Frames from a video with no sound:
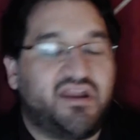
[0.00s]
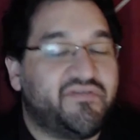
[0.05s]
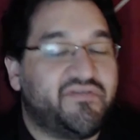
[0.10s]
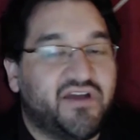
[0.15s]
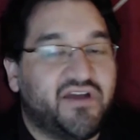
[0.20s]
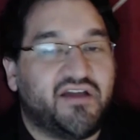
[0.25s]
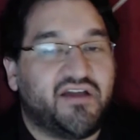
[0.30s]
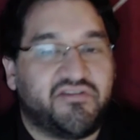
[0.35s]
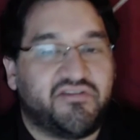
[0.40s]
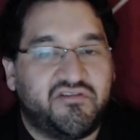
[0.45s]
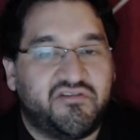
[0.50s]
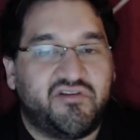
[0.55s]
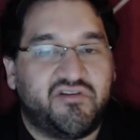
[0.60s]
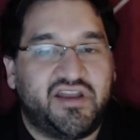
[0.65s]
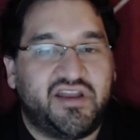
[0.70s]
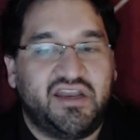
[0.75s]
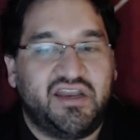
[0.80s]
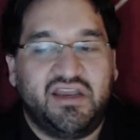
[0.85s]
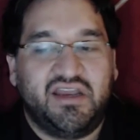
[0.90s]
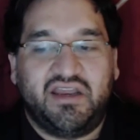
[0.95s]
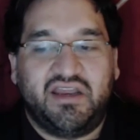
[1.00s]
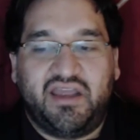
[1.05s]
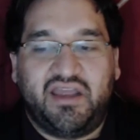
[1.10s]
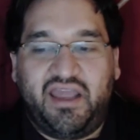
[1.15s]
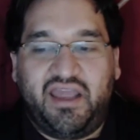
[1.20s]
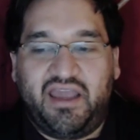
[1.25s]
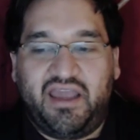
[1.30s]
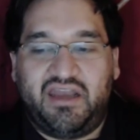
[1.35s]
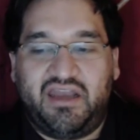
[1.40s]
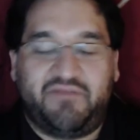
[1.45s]
I've gone through it.
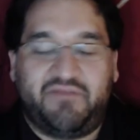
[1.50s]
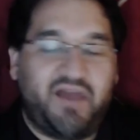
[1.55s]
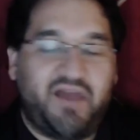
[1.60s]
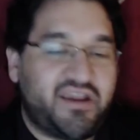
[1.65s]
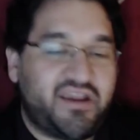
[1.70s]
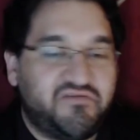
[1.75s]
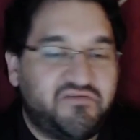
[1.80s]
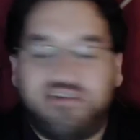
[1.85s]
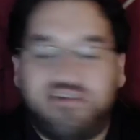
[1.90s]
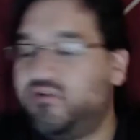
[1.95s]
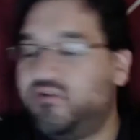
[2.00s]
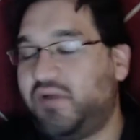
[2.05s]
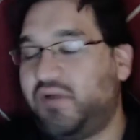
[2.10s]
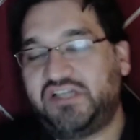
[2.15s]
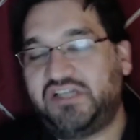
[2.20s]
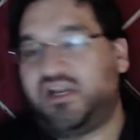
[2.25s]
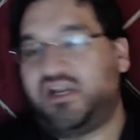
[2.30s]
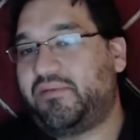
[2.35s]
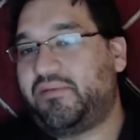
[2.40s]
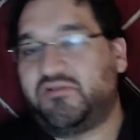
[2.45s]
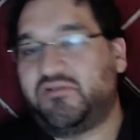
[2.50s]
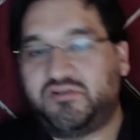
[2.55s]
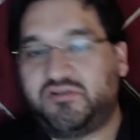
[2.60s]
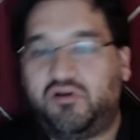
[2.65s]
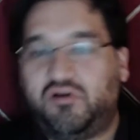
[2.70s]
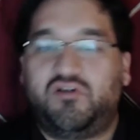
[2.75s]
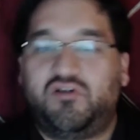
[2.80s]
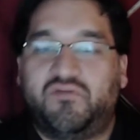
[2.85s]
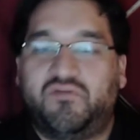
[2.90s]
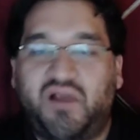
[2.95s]
And if I could redo my job search
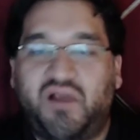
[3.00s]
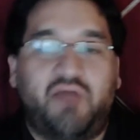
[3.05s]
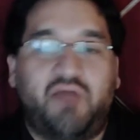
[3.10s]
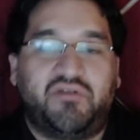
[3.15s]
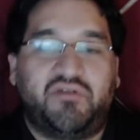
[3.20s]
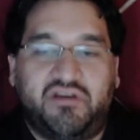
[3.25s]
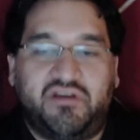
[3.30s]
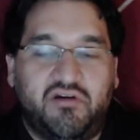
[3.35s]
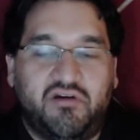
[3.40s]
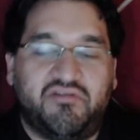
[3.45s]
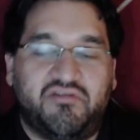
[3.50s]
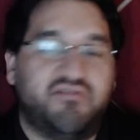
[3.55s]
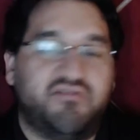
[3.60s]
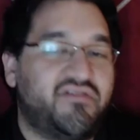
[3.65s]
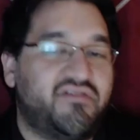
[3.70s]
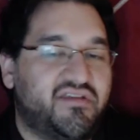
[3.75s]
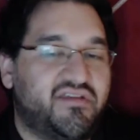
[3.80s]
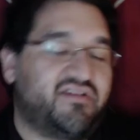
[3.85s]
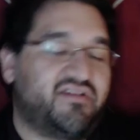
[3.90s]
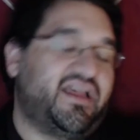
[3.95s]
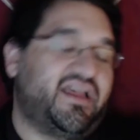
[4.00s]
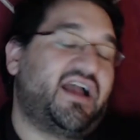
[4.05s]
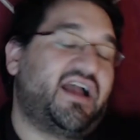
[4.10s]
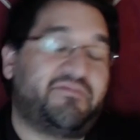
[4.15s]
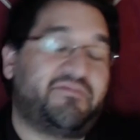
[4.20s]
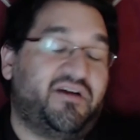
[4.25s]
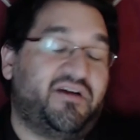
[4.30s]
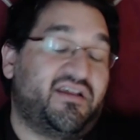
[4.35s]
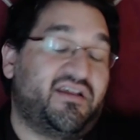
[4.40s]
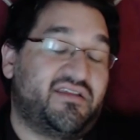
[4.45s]
all over, I would go through this
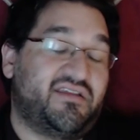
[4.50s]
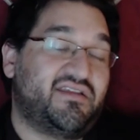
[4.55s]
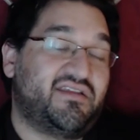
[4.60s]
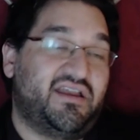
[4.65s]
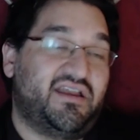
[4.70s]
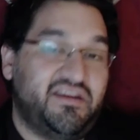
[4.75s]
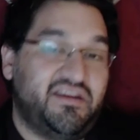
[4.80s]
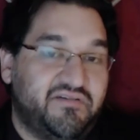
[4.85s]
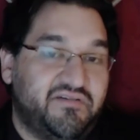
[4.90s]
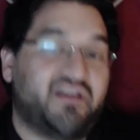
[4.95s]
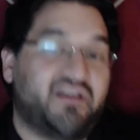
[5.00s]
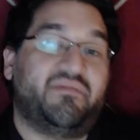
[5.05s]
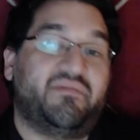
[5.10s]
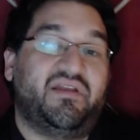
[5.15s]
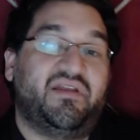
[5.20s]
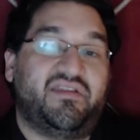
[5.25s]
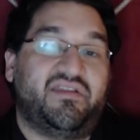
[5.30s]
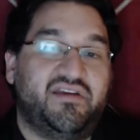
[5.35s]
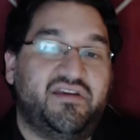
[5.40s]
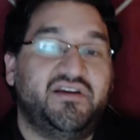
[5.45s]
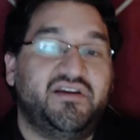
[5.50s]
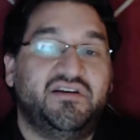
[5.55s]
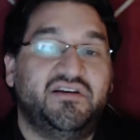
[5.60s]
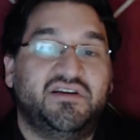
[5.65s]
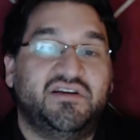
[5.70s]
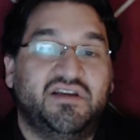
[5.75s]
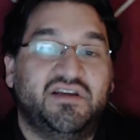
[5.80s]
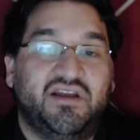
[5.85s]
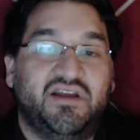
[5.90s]
exact process that he recommends here.